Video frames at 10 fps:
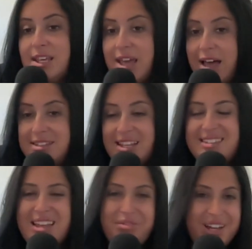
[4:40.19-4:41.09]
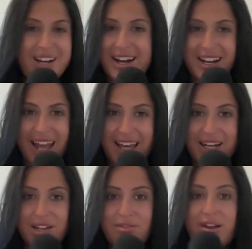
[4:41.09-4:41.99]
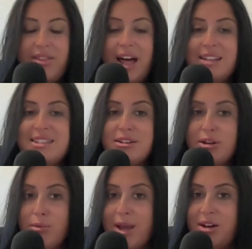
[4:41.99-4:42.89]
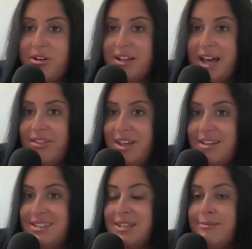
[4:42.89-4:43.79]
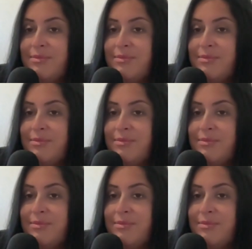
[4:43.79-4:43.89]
Yes, it's definitely not a negative. And that's a good way to look at this.